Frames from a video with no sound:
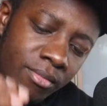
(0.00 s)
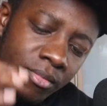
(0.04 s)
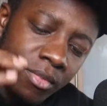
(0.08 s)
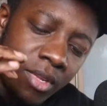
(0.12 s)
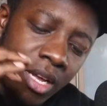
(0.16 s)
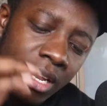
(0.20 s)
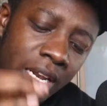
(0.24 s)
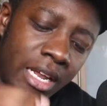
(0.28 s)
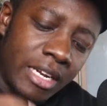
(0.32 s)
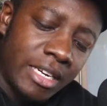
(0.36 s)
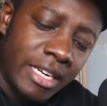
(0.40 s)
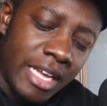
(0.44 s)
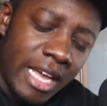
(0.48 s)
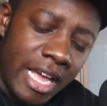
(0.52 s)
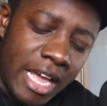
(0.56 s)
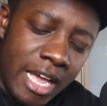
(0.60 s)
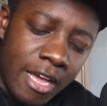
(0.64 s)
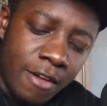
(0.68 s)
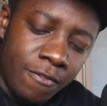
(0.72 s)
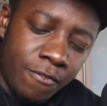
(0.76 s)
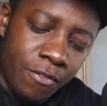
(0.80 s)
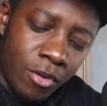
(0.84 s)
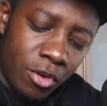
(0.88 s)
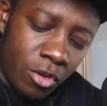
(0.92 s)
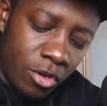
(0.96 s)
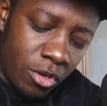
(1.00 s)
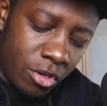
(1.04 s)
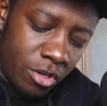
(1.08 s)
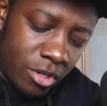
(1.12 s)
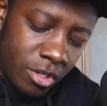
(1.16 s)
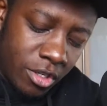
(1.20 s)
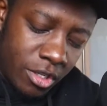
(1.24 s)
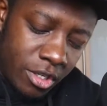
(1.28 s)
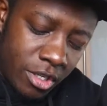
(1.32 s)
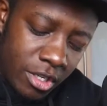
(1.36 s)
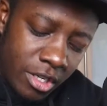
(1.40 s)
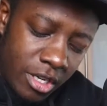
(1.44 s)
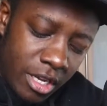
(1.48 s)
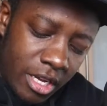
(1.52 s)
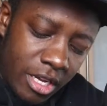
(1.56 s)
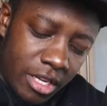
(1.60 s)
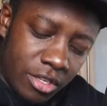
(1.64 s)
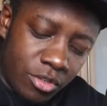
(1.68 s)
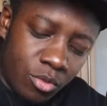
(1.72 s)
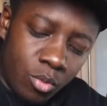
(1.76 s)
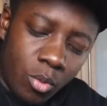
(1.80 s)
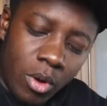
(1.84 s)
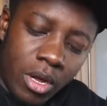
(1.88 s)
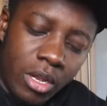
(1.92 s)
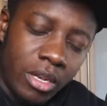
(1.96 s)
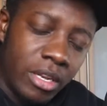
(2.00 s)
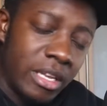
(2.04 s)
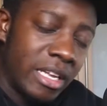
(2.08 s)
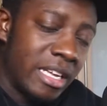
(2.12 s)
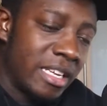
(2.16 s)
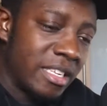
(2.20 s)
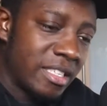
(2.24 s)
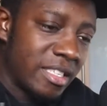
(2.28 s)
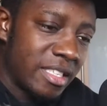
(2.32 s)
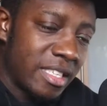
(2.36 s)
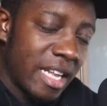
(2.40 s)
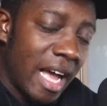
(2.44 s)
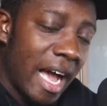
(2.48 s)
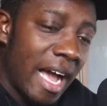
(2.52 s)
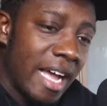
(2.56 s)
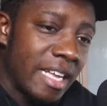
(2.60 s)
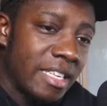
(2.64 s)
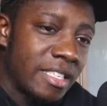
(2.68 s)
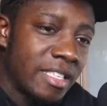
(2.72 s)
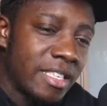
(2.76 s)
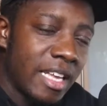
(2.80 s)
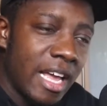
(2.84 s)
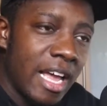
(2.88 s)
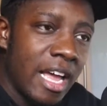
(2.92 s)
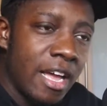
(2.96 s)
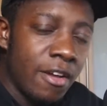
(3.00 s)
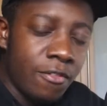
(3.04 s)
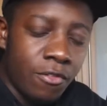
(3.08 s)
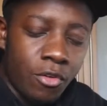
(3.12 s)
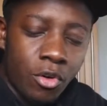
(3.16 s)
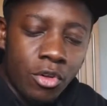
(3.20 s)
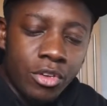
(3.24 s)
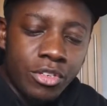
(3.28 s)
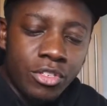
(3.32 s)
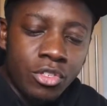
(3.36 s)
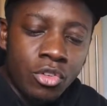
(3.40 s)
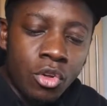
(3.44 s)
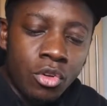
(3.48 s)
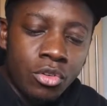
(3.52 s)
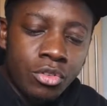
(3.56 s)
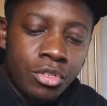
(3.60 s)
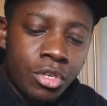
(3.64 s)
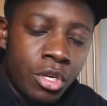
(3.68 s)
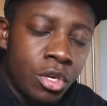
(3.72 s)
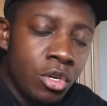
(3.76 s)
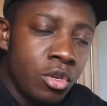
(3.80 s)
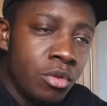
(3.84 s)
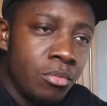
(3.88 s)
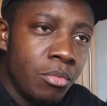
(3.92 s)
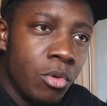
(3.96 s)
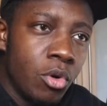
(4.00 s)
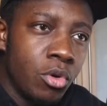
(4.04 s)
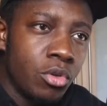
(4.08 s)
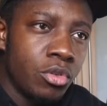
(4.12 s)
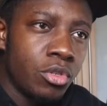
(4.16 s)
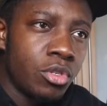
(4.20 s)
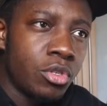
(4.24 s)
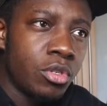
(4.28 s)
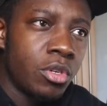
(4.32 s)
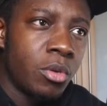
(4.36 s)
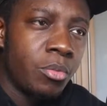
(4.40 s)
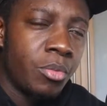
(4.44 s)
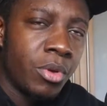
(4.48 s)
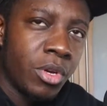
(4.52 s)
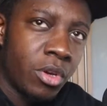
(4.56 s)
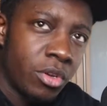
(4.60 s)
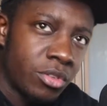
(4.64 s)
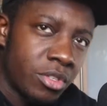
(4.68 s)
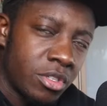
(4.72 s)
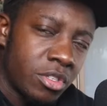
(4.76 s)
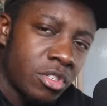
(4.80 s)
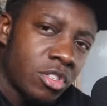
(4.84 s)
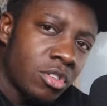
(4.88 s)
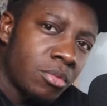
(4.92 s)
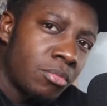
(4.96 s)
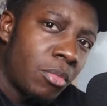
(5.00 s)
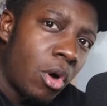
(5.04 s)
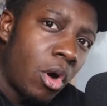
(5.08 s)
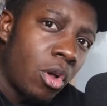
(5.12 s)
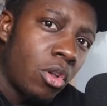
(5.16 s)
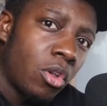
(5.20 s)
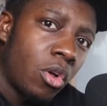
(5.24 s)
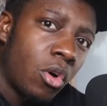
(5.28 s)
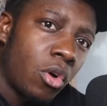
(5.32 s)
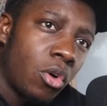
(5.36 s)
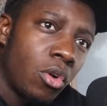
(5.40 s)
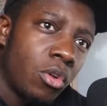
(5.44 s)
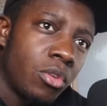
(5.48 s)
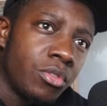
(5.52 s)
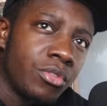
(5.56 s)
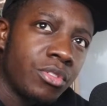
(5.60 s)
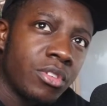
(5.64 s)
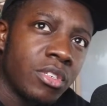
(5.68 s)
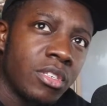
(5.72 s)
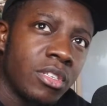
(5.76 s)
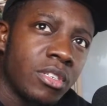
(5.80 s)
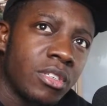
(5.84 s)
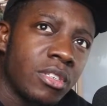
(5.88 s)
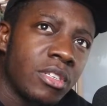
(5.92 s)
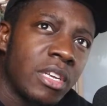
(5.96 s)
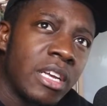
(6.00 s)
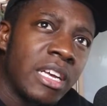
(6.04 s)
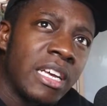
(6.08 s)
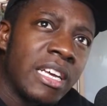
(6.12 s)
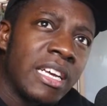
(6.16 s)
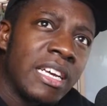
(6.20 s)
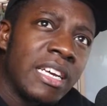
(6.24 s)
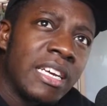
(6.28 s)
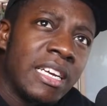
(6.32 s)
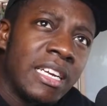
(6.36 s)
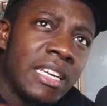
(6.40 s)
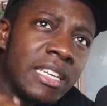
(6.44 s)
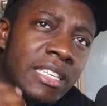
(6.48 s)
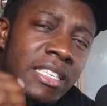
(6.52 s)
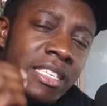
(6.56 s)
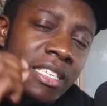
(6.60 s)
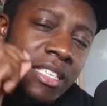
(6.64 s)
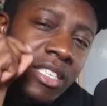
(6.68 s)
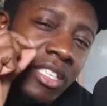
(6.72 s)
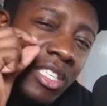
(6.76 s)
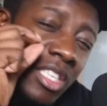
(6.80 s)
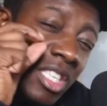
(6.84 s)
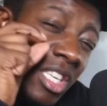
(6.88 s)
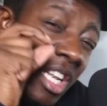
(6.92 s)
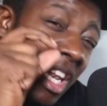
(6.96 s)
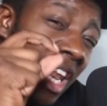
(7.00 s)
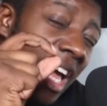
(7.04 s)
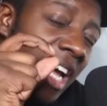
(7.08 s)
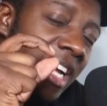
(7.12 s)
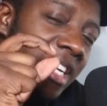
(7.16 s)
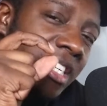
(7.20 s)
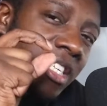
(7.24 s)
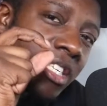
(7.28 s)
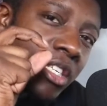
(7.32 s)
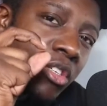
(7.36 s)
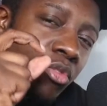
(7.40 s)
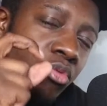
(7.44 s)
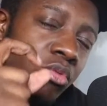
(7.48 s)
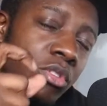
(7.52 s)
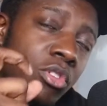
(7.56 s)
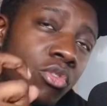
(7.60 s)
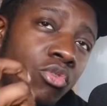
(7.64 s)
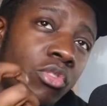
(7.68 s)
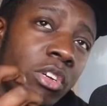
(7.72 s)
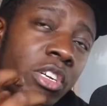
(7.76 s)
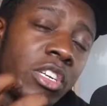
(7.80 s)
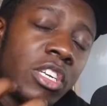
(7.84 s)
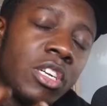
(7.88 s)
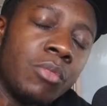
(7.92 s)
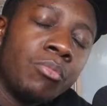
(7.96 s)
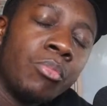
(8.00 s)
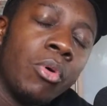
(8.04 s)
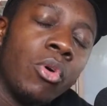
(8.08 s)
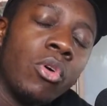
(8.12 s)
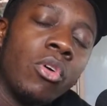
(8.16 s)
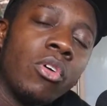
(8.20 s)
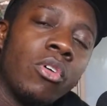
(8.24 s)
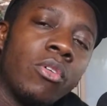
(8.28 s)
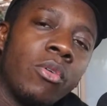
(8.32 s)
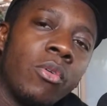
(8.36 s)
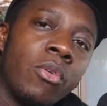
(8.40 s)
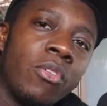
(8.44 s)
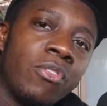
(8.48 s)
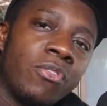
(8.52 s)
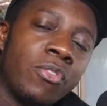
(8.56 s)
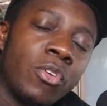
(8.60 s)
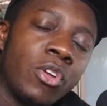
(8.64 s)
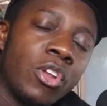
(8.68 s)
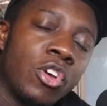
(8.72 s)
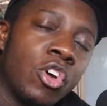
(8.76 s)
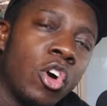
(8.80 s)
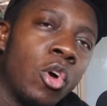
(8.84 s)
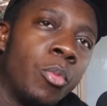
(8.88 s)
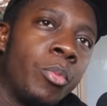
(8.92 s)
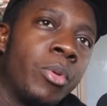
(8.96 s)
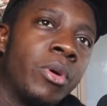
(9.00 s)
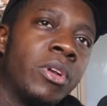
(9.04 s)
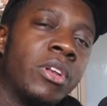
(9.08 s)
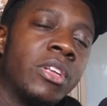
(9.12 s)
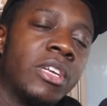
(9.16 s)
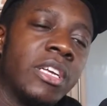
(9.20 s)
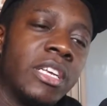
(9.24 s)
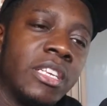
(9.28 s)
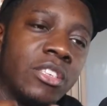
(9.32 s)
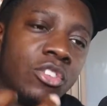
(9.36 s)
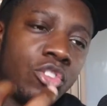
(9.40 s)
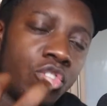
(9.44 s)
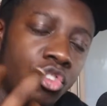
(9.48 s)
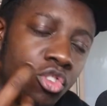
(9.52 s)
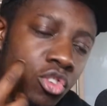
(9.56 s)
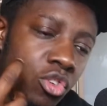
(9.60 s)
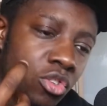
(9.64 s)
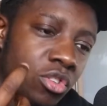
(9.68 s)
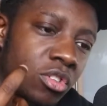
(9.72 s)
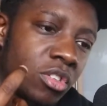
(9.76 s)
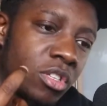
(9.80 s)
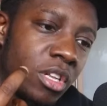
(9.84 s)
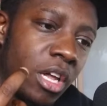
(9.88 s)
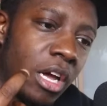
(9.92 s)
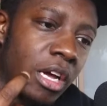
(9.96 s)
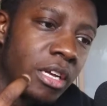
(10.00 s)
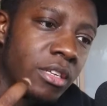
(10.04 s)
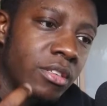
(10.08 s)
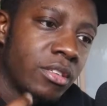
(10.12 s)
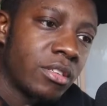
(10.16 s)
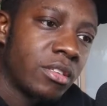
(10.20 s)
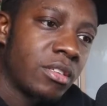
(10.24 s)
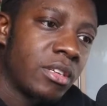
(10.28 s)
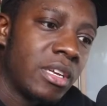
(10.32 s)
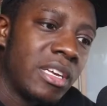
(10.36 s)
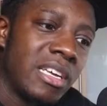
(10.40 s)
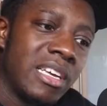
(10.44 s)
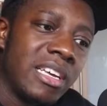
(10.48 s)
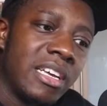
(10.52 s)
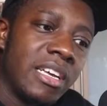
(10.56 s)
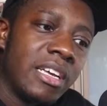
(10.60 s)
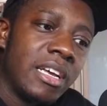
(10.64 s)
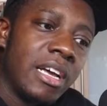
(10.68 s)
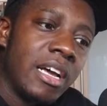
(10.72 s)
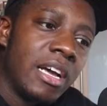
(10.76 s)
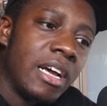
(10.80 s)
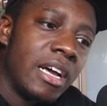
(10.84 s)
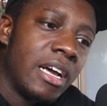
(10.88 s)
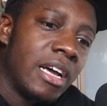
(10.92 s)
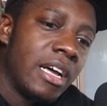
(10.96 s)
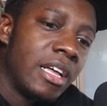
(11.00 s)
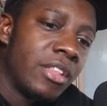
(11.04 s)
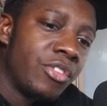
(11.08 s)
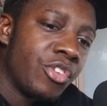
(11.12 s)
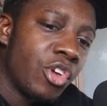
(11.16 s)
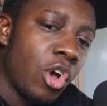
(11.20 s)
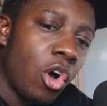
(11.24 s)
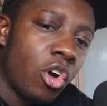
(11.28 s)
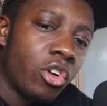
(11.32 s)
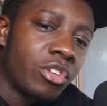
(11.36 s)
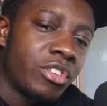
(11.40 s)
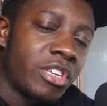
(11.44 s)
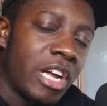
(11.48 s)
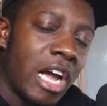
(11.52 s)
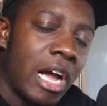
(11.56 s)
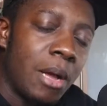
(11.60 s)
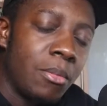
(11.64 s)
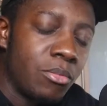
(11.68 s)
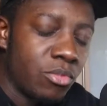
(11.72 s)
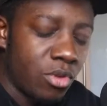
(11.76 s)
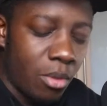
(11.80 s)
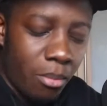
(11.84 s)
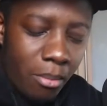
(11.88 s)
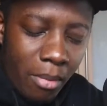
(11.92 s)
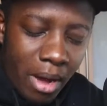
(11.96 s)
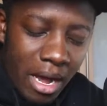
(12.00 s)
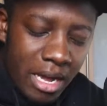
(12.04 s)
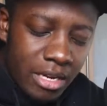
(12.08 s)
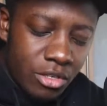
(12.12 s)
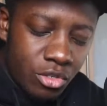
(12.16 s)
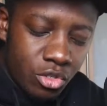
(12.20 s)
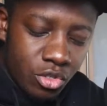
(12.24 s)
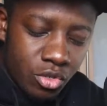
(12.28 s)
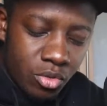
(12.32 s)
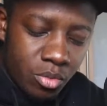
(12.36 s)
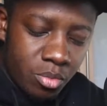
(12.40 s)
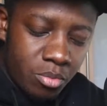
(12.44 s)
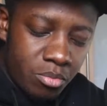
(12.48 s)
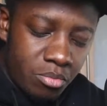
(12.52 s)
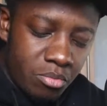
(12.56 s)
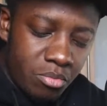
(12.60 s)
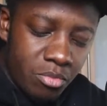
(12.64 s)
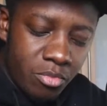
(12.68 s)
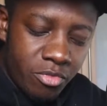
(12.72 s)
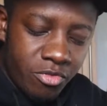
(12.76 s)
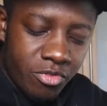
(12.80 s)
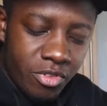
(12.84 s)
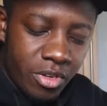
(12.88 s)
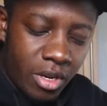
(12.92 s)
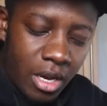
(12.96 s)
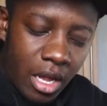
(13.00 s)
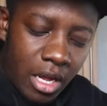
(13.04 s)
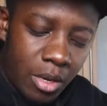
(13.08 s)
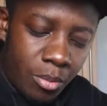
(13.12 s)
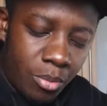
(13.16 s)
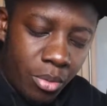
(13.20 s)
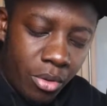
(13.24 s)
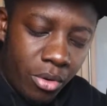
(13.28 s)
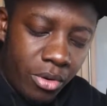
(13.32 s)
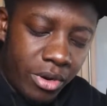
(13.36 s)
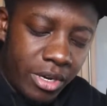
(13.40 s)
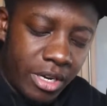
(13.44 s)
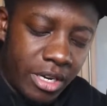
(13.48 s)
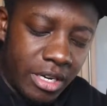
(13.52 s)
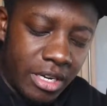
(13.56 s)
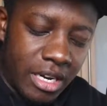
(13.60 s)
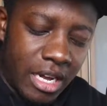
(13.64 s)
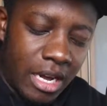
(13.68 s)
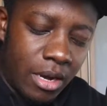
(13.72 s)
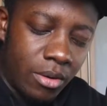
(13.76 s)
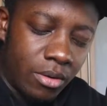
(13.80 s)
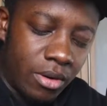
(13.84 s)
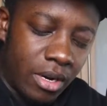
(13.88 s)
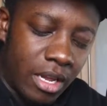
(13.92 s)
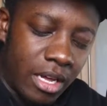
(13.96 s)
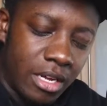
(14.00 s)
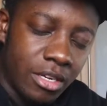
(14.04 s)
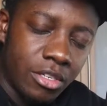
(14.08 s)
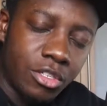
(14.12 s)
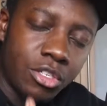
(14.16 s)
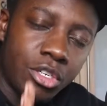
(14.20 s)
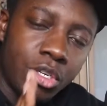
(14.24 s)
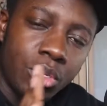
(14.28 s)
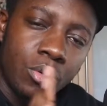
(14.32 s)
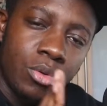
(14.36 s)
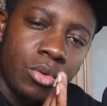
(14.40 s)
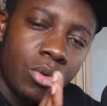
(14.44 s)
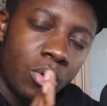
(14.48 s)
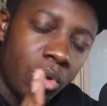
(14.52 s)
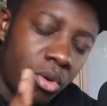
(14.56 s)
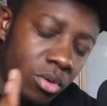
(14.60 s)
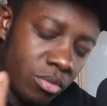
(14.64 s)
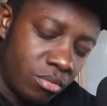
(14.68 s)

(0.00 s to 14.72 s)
I like the airflow as well. It's nice airflow. It's not too much because it's small holes. It's the slightest restricted, but fully open. It's just nice. The odd times I might just feel like putting it down like two